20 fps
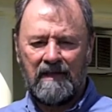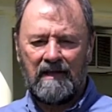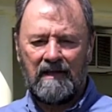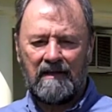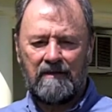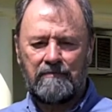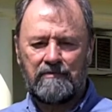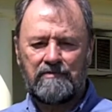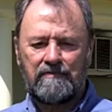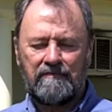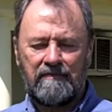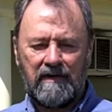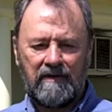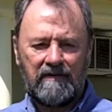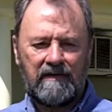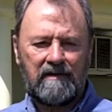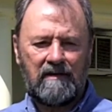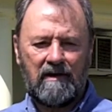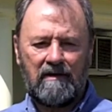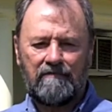and it was a
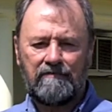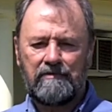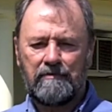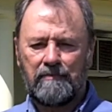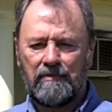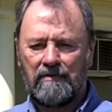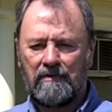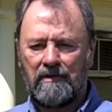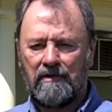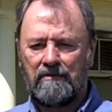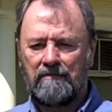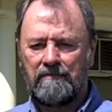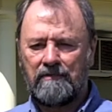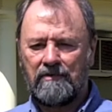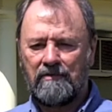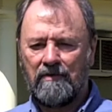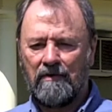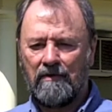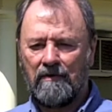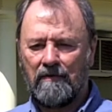very comfortable
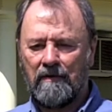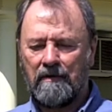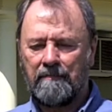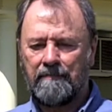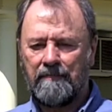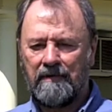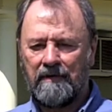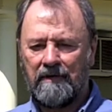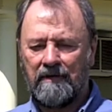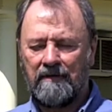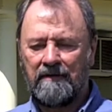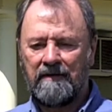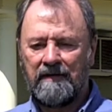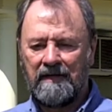home to grow up in.